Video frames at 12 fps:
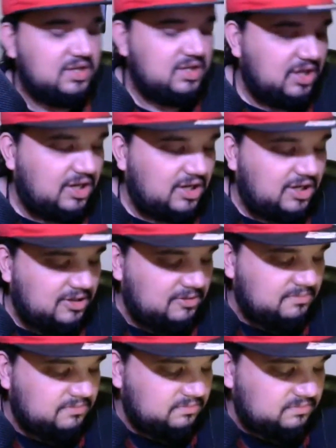
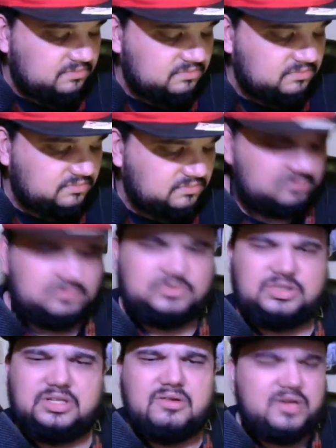Um,
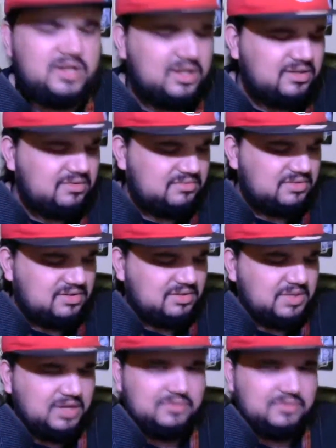you know what? Slow, I'm not...